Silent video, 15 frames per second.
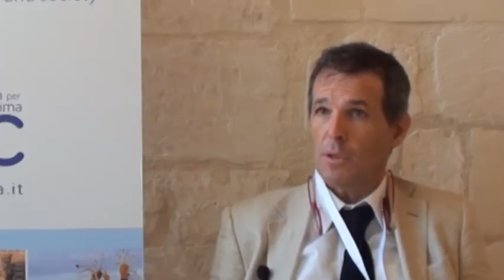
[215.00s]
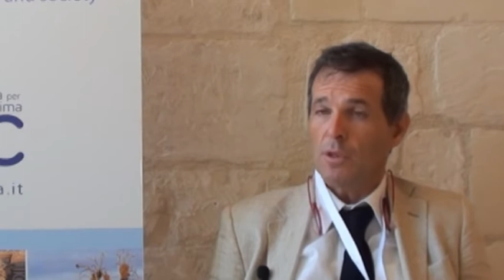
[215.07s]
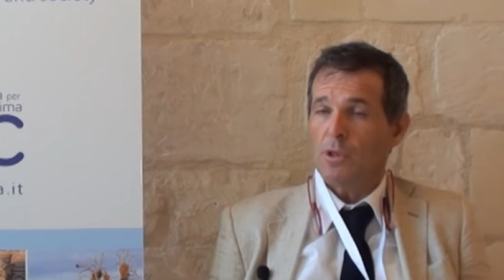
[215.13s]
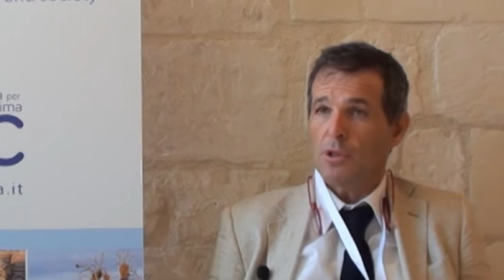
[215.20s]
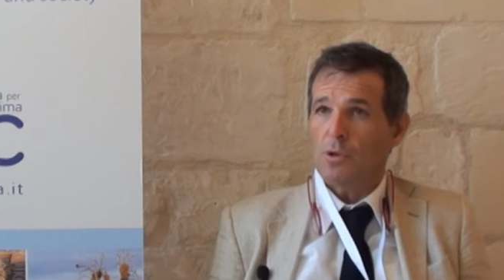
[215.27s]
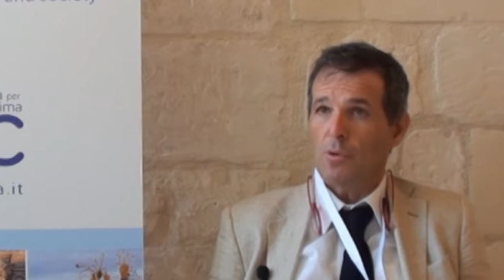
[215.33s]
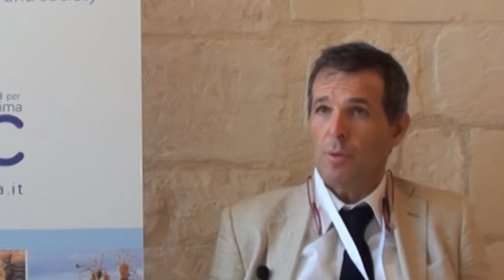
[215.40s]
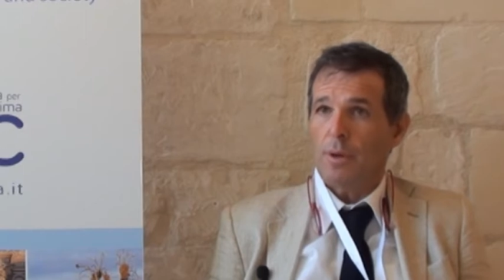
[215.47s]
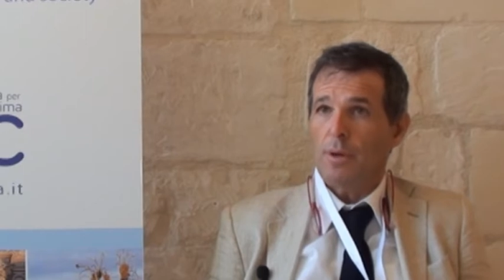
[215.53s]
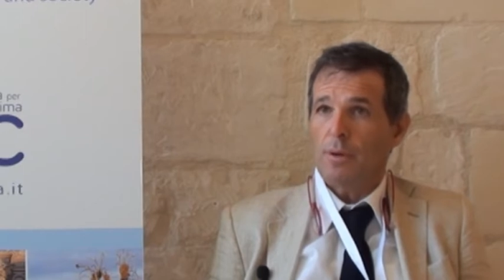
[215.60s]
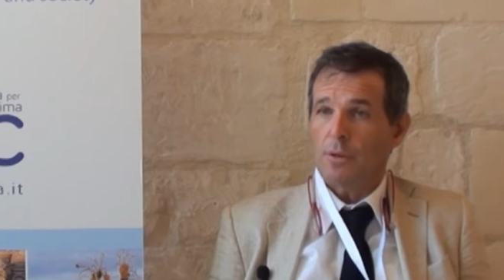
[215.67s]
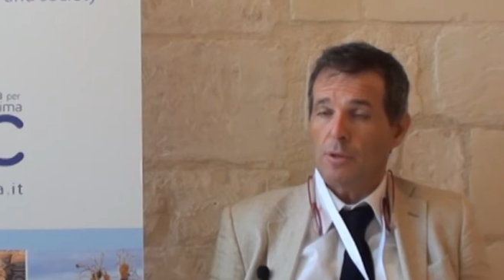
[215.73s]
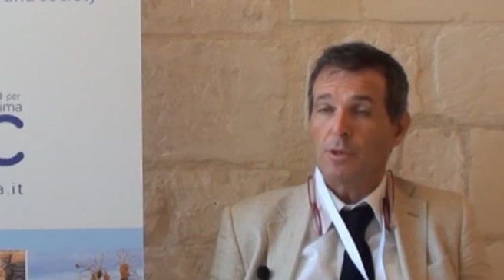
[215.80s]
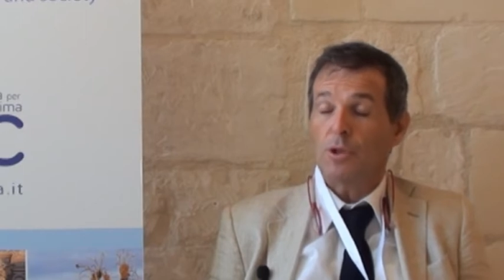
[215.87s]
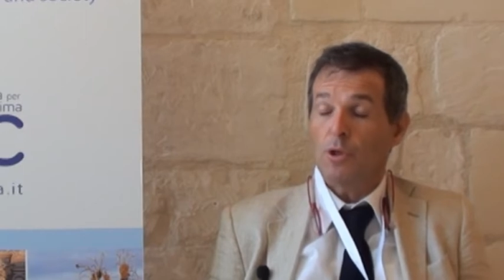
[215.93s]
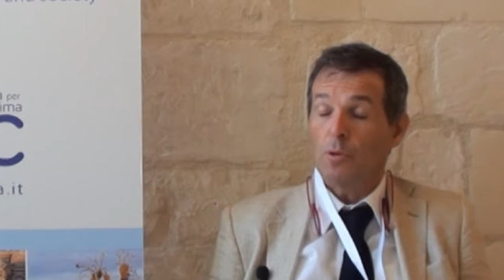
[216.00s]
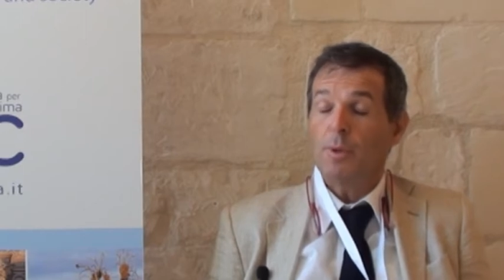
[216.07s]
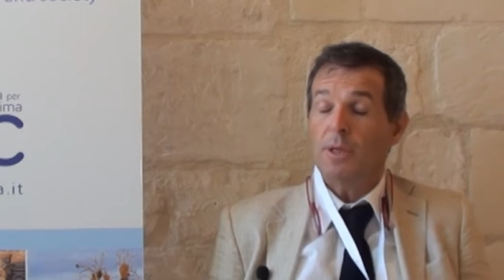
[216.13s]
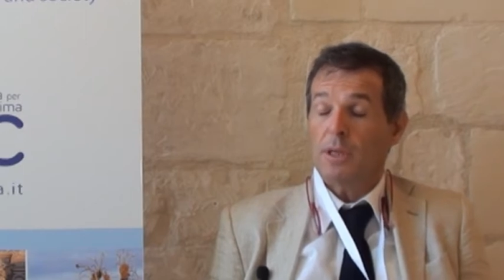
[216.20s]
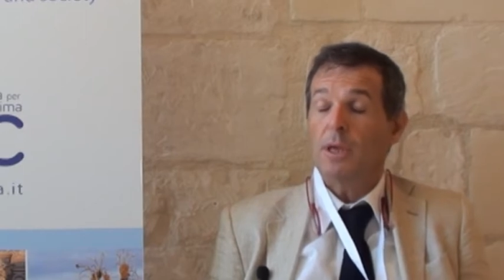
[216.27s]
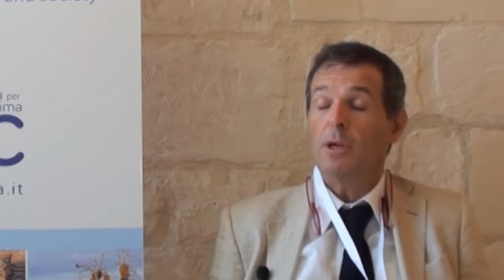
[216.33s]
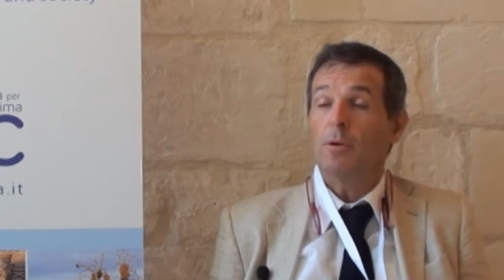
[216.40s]
square
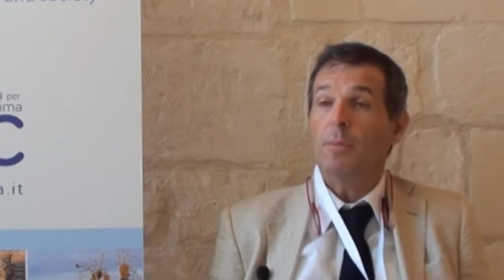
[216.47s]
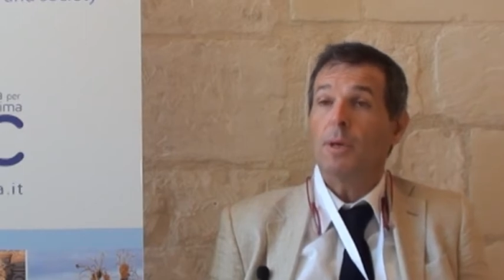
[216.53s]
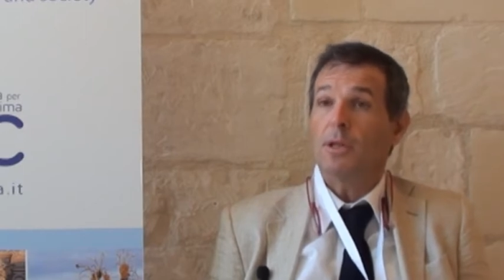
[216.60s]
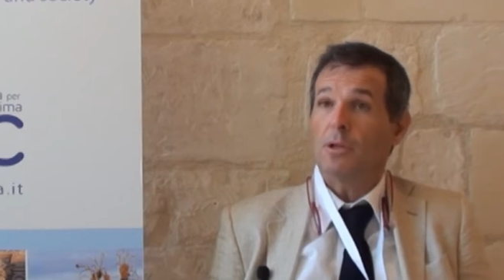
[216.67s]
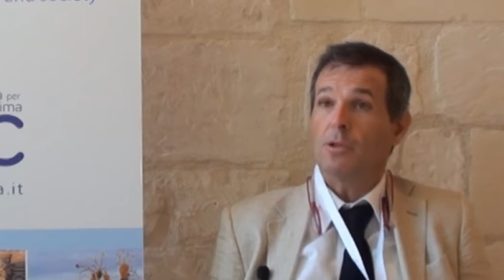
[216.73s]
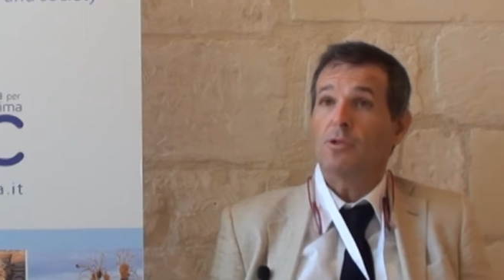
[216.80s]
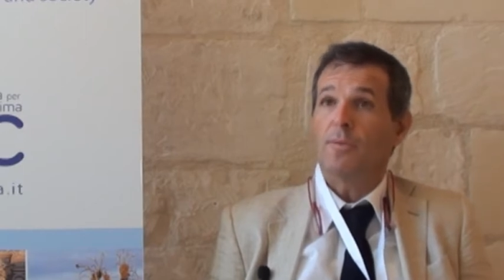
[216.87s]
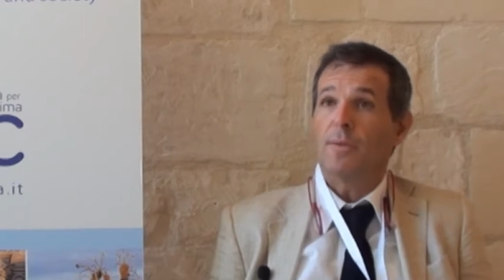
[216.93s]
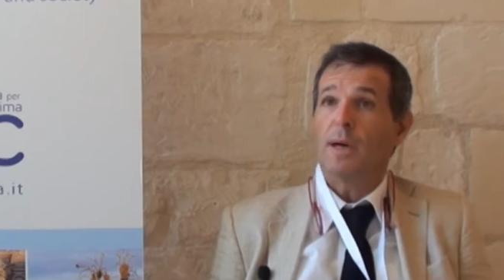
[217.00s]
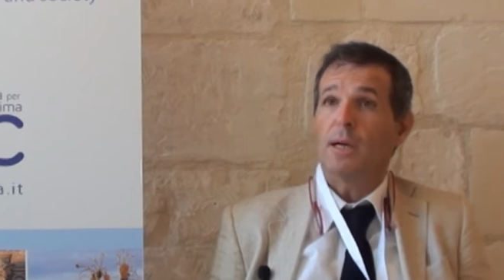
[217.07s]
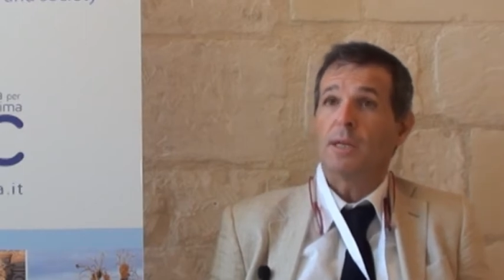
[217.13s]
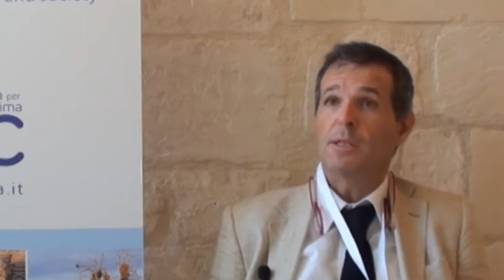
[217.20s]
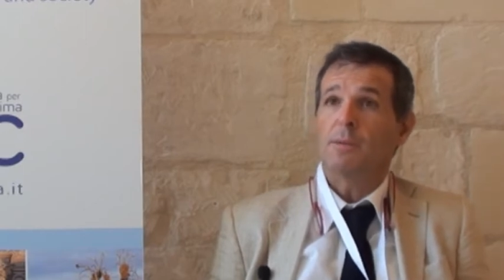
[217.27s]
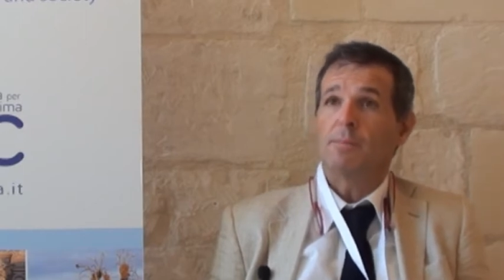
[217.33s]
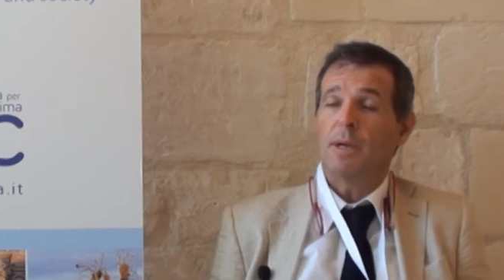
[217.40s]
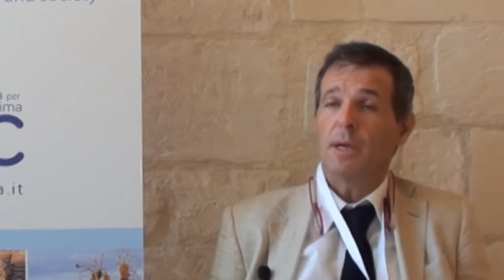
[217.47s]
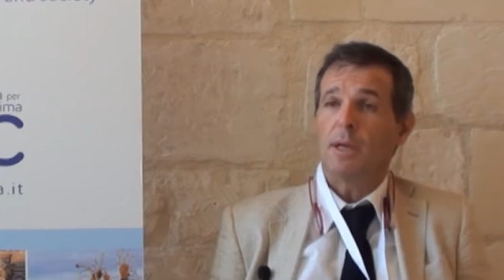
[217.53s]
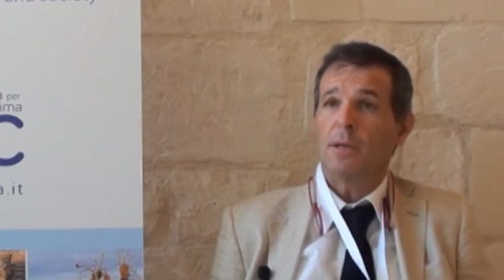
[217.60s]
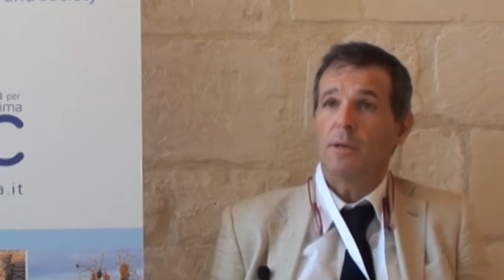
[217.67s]
cubic kilometers of ice in many